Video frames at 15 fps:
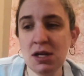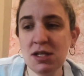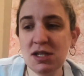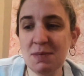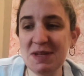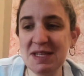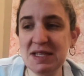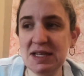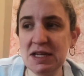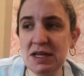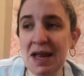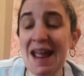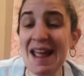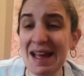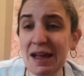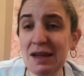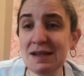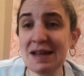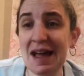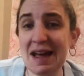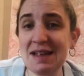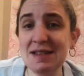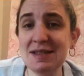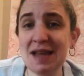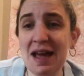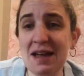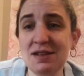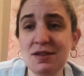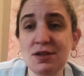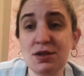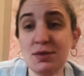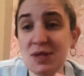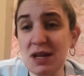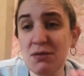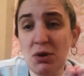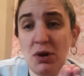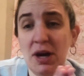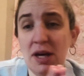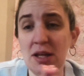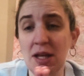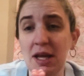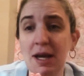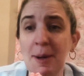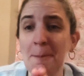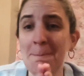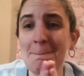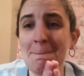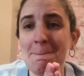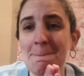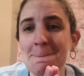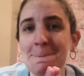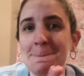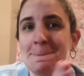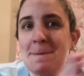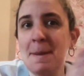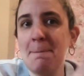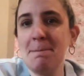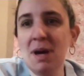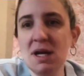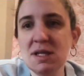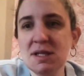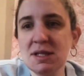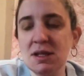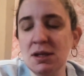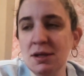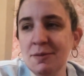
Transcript: to be seen. And as you say, Rohan, like Musk,